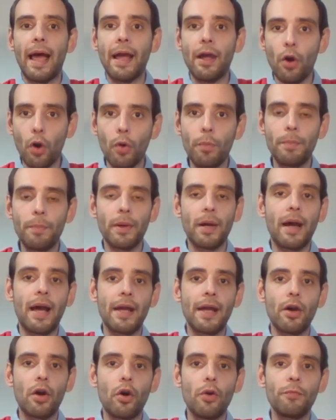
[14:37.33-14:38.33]
I hope
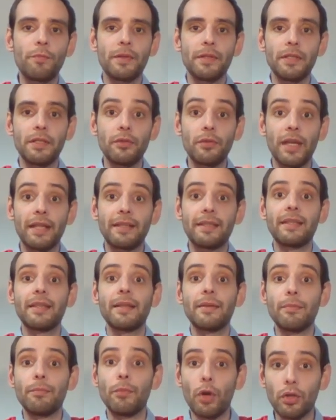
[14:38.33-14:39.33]
you
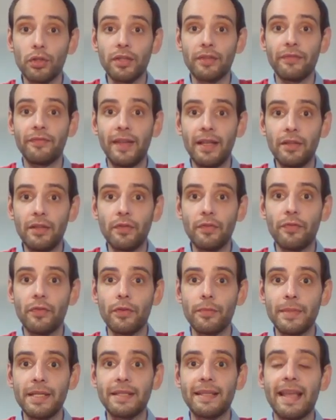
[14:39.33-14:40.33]
get lots of value
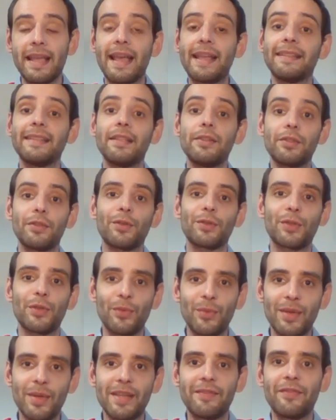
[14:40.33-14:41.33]
from it, and there is
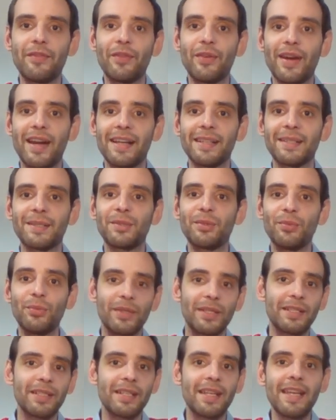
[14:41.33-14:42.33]
also a way for us
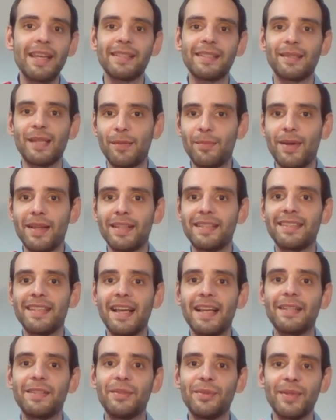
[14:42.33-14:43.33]
to work side by
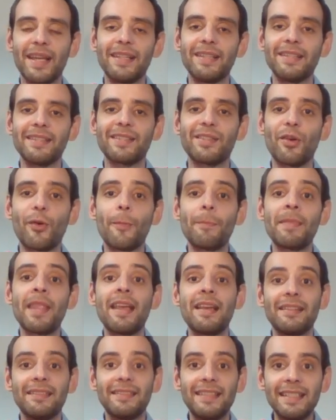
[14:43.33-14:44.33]
side together. So
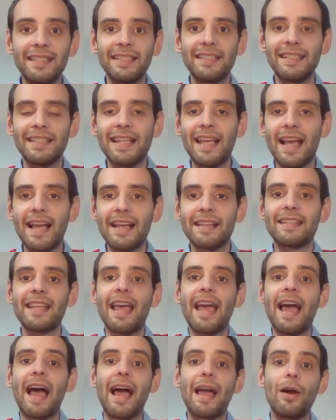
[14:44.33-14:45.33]
this is it,
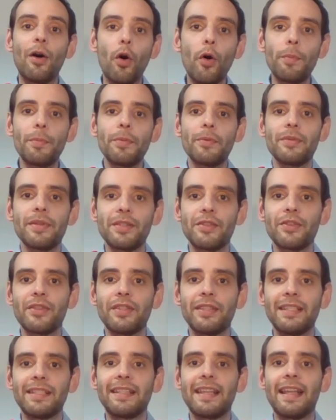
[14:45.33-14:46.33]
guys. I hope you
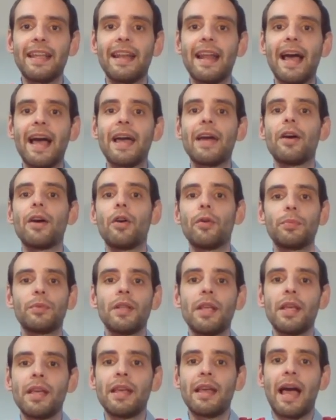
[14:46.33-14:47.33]
enjoyed it, and I
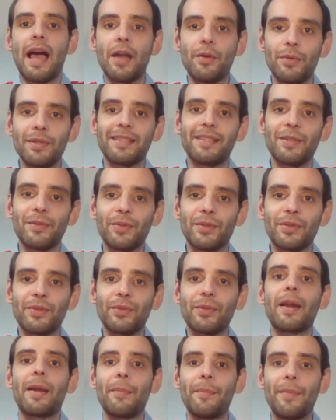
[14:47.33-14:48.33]
hope I will see
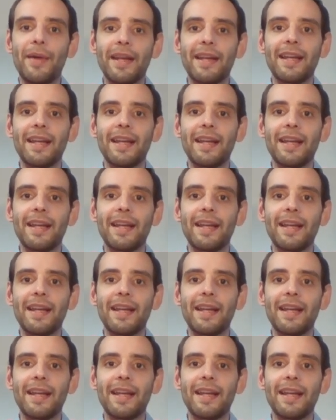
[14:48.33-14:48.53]
you soon.